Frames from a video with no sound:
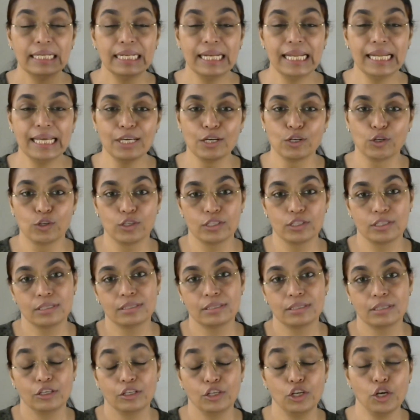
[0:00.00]

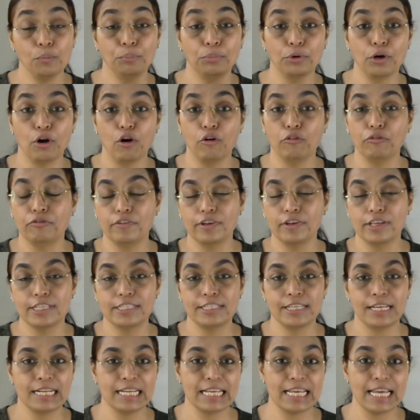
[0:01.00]
Leos, your
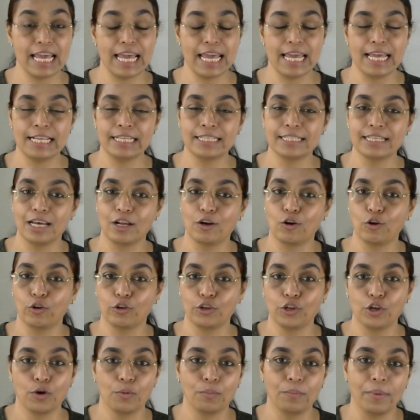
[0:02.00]
profits and gains are
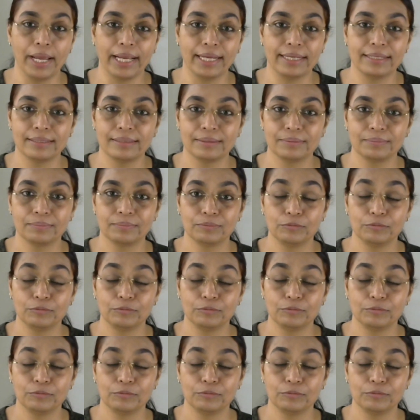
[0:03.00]
on your mind.